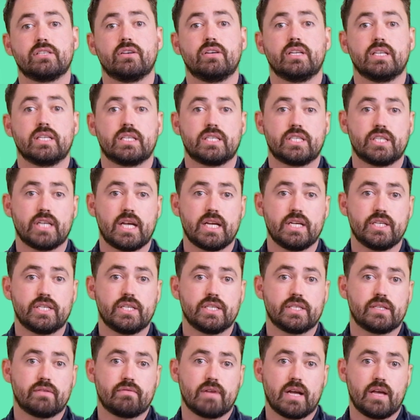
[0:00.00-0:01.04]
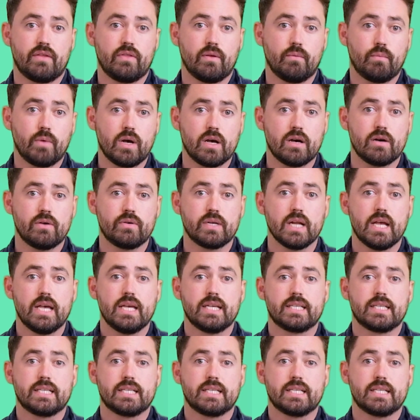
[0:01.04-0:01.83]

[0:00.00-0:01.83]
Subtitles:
on exchanges around the world,